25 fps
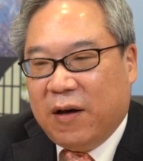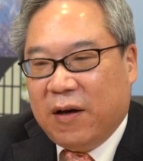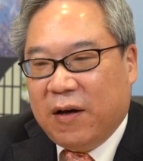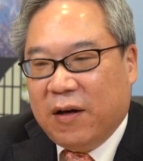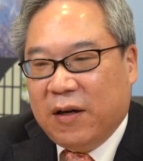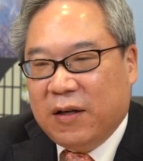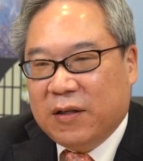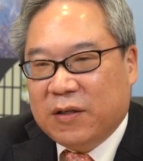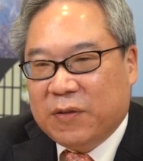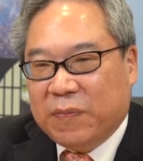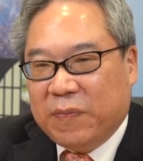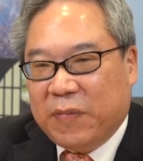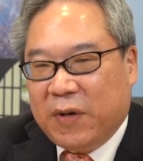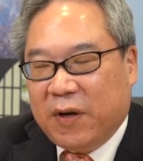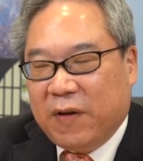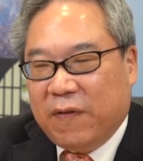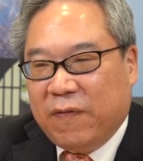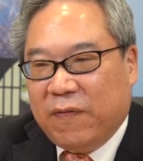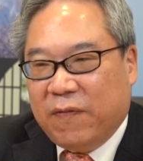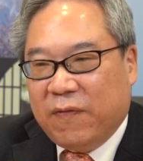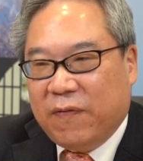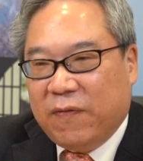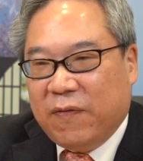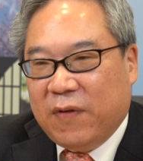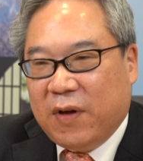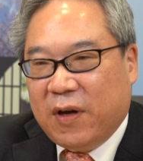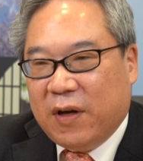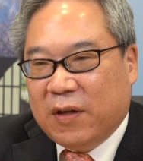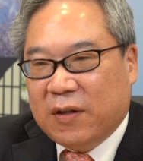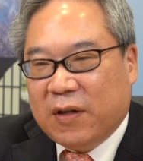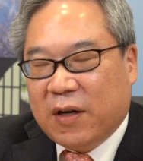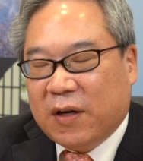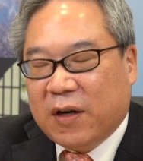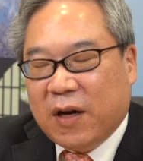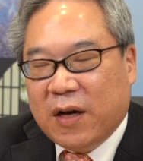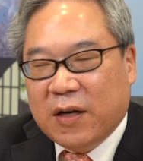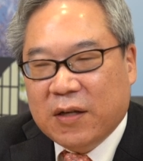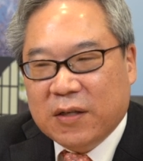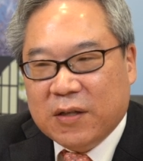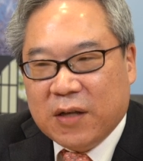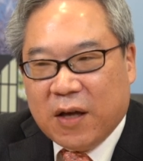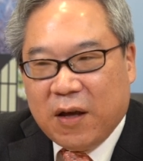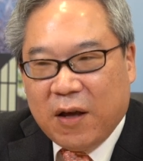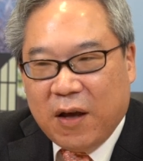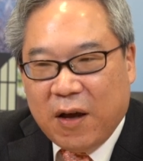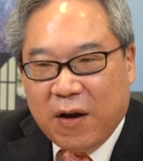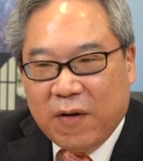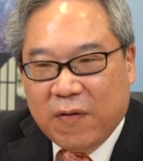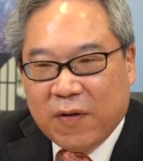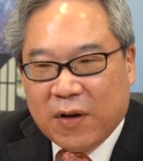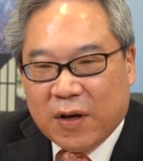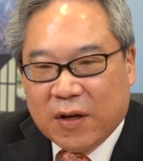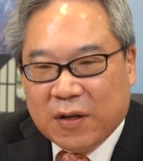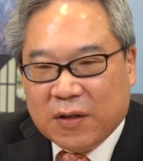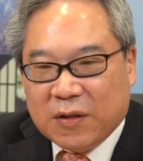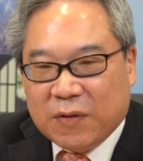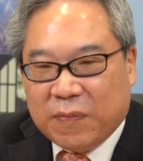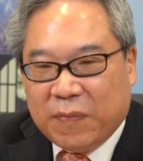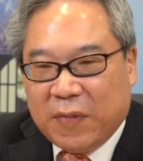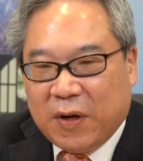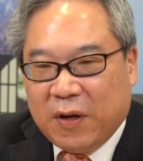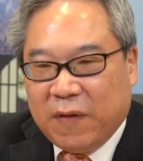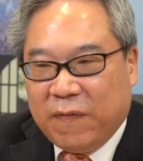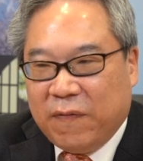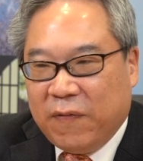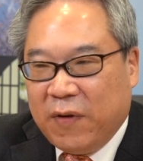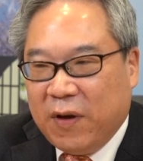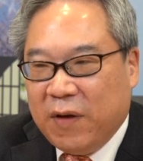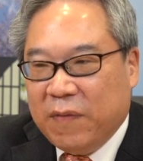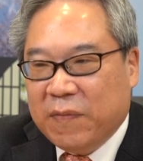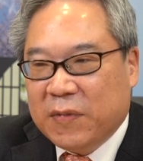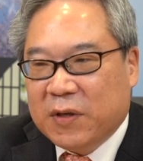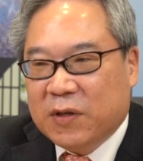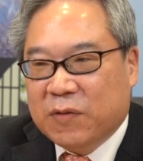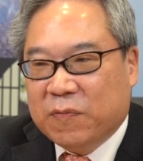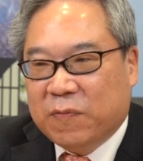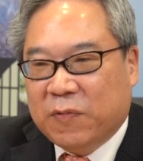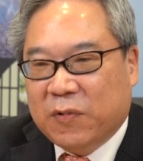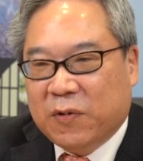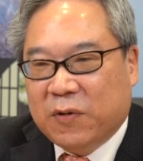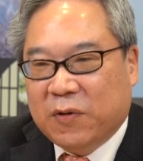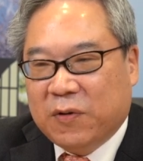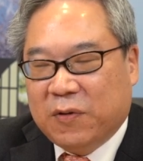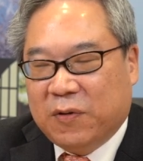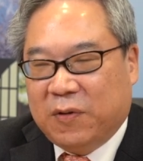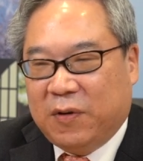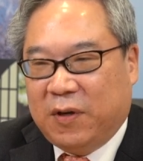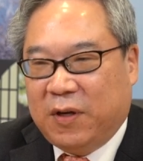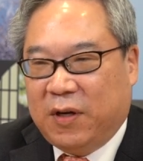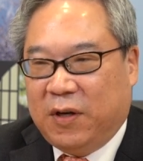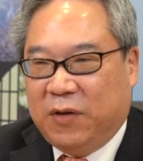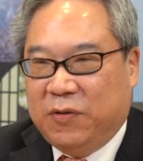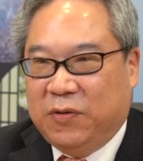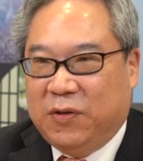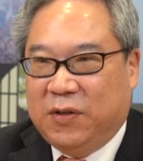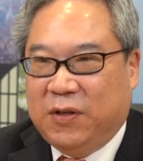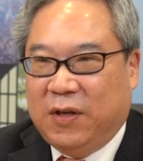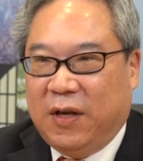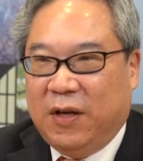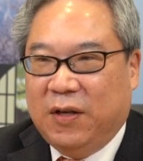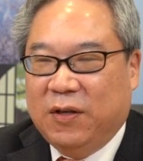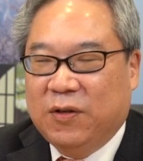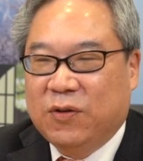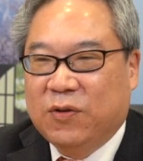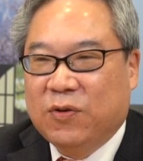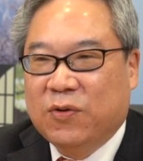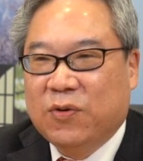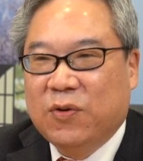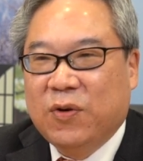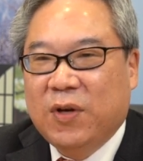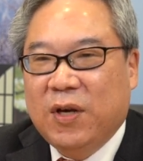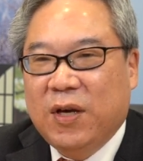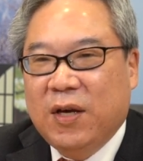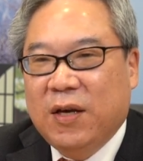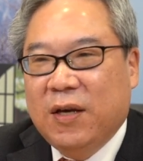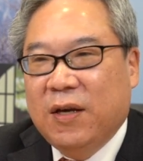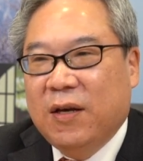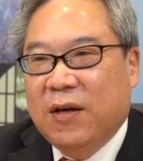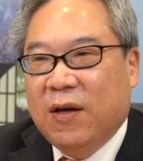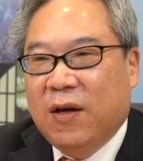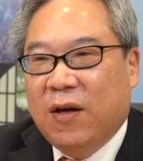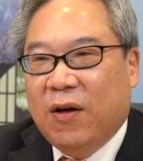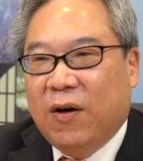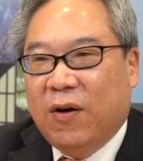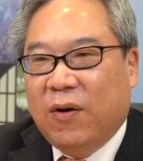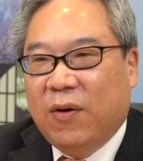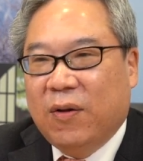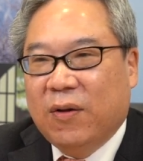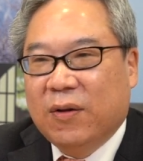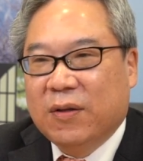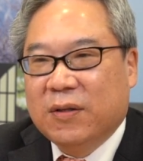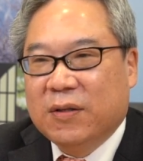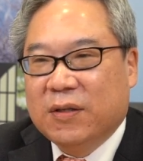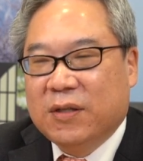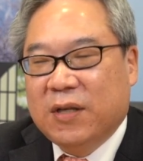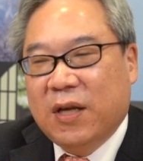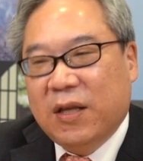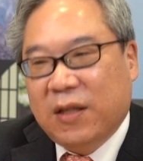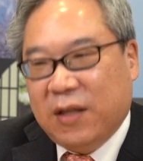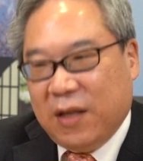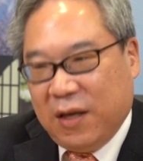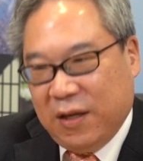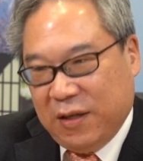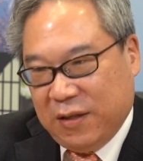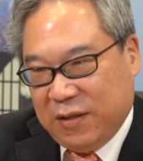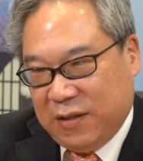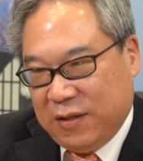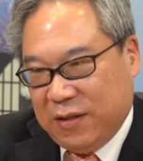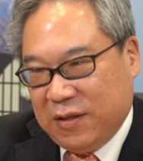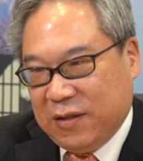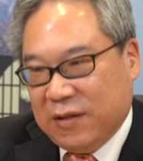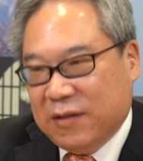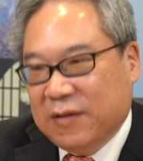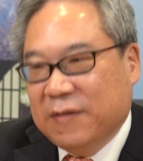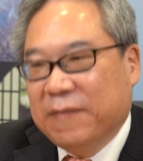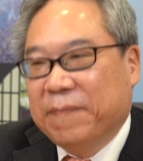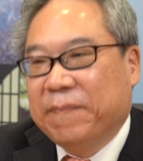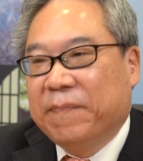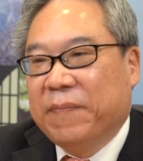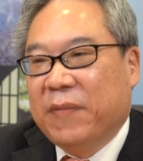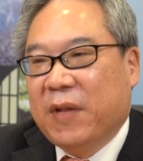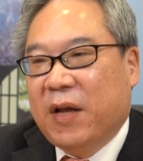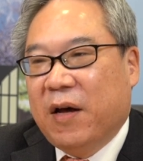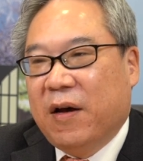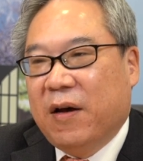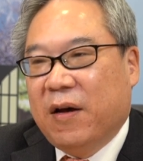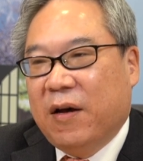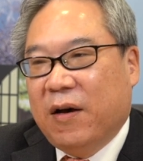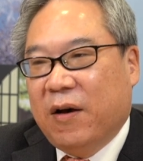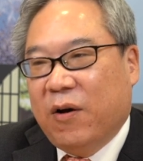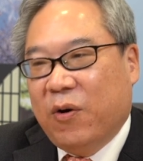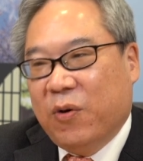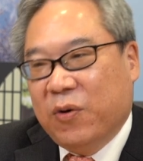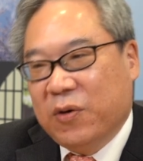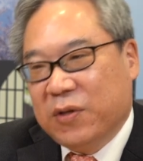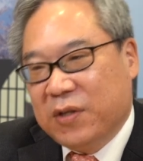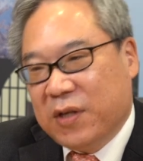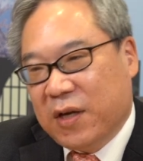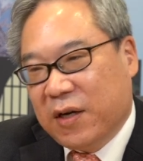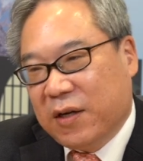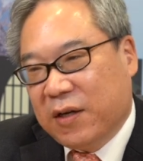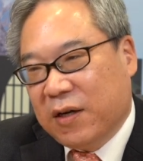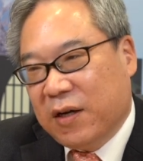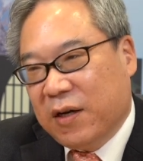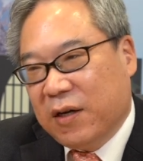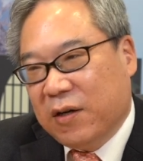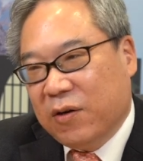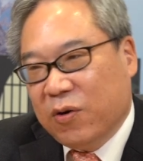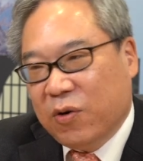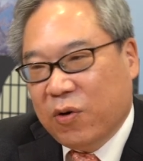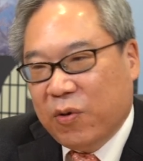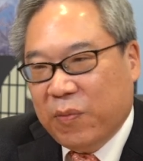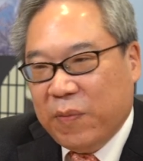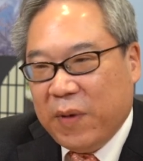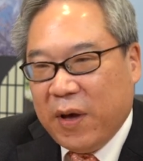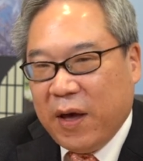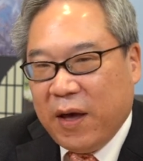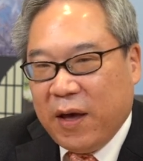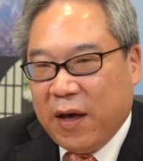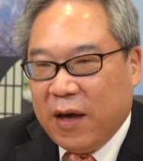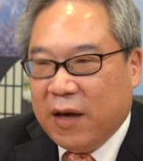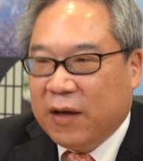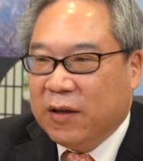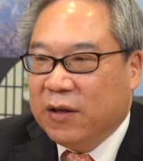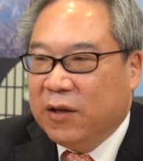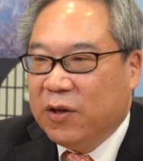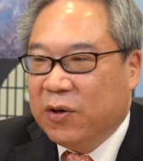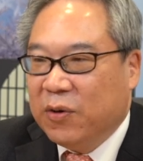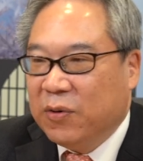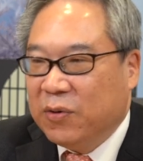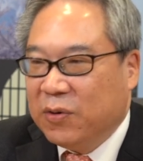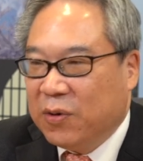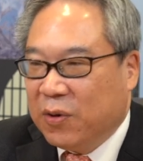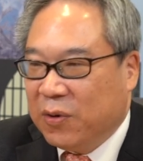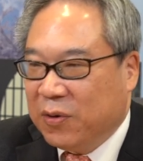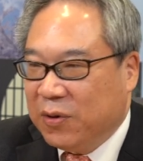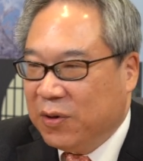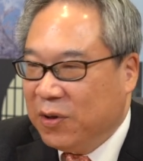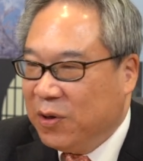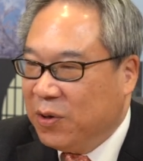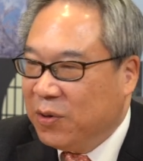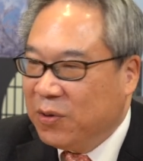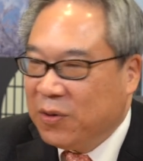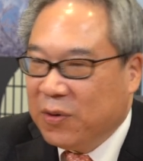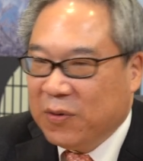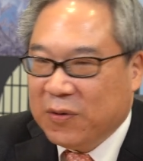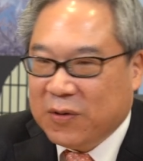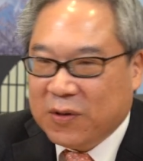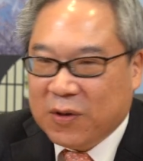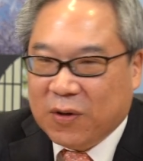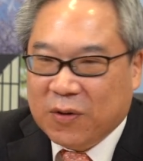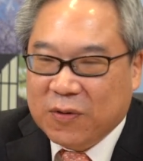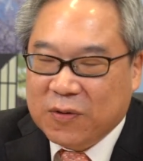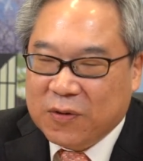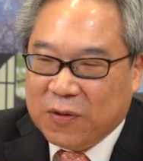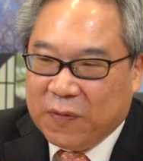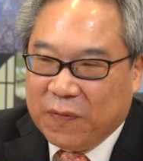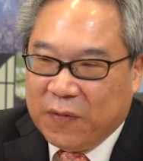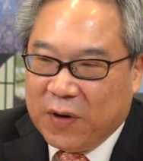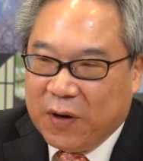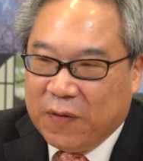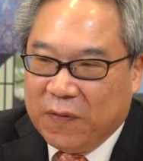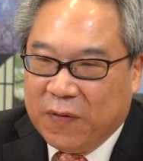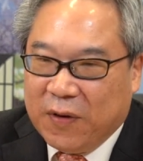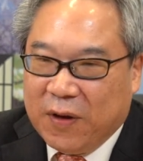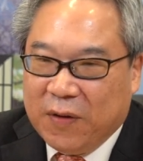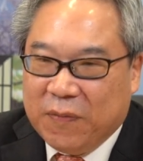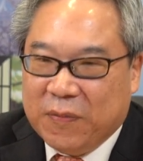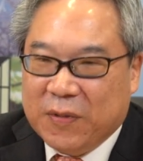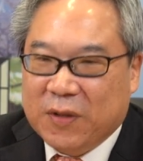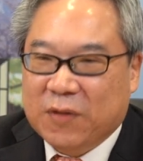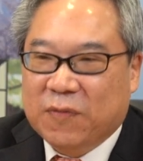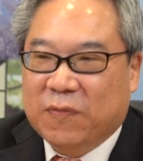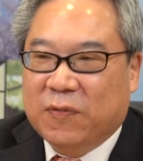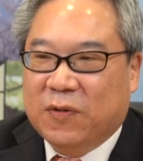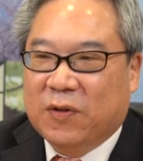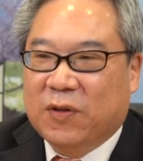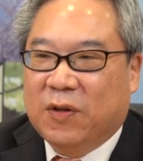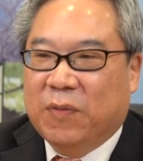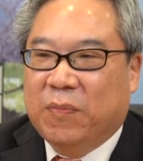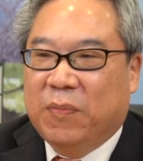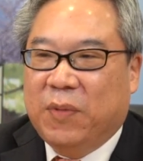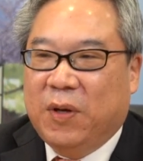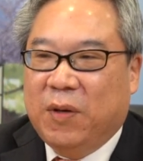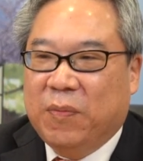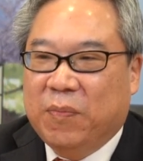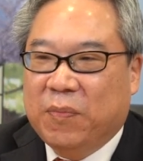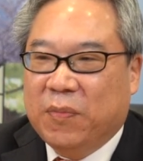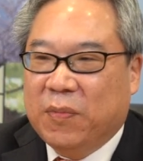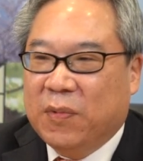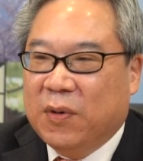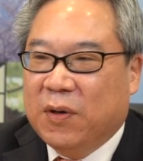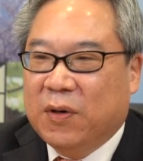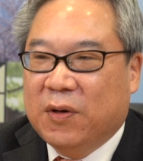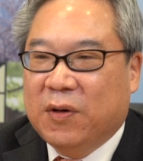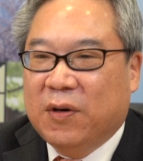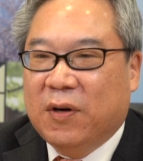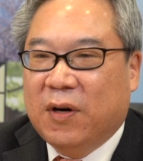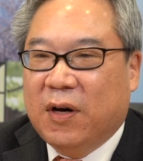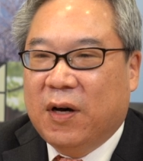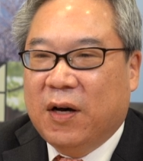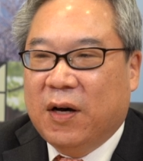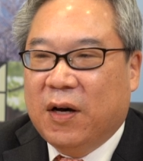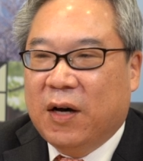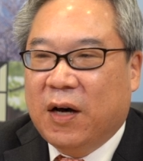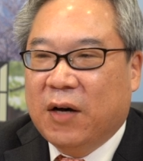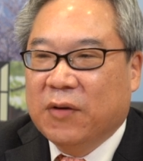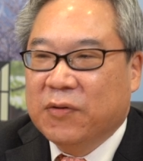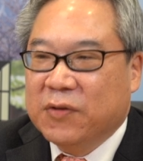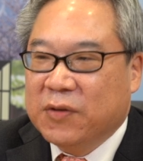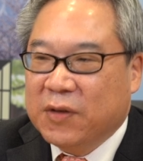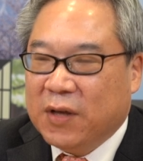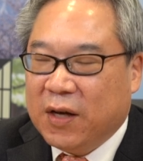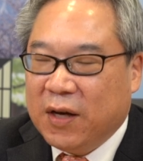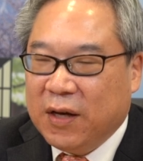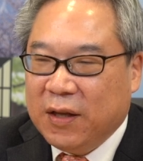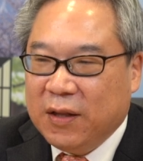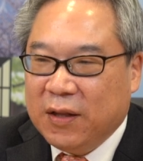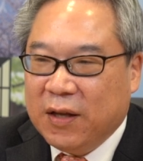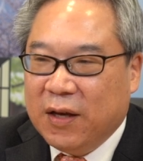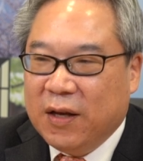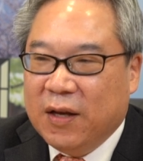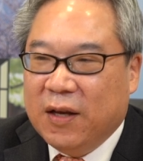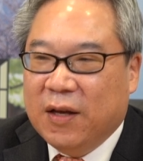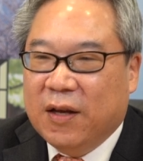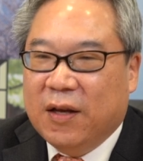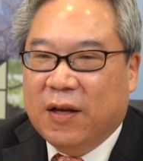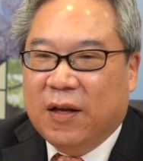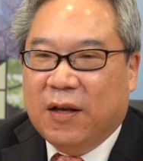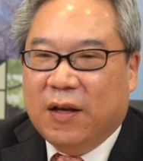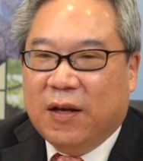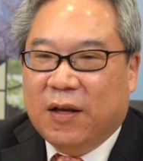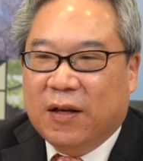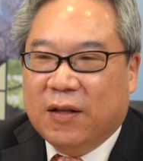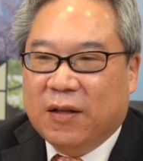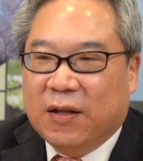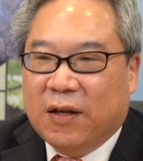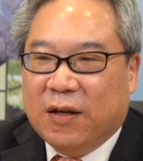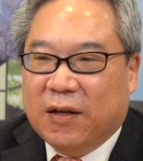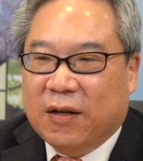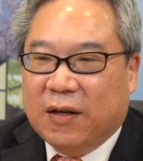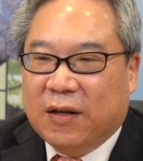it's very the Kansai area is very famous for three cities: Osaka, Kobe, and Kyoto. Kyoto is also very famous for the people outside, and